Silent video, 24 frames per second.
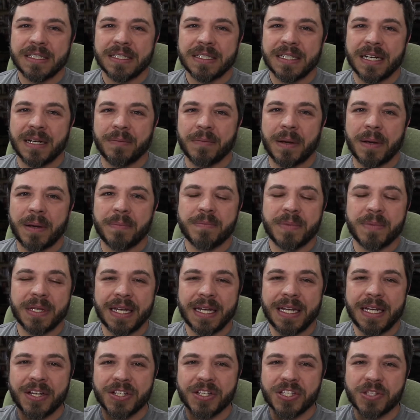I'm
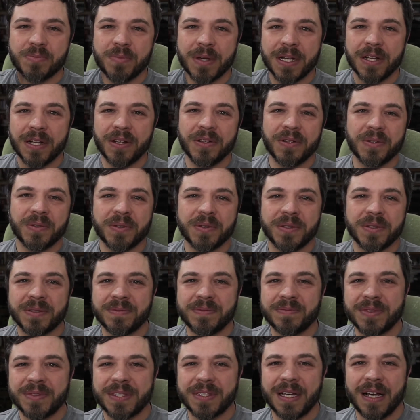beginning to smell
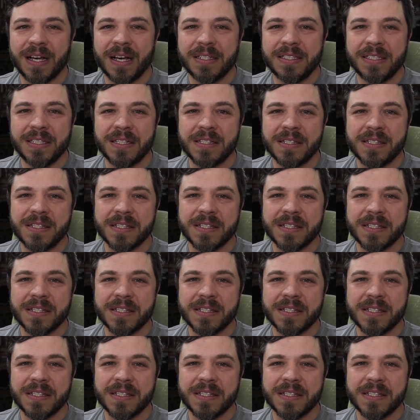the onions